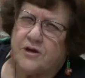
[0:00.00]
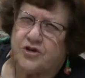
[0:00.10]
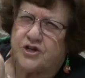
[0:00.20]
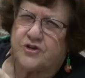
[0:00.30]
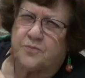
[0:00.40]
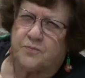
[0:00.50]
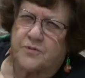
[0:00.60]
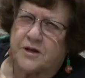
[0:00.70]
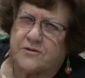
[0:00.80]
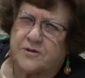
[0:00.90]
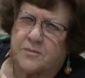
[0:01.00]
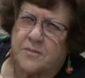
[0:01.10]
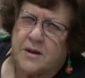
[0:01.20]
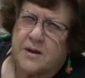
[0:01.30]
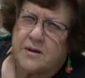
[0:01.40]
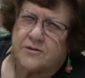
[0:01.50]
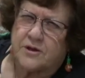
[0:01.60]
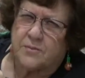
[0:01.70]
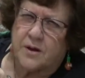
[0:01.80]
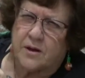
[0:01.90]
just get some
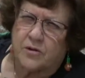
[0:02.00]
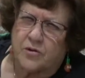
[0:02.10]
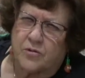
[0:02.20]
some uh,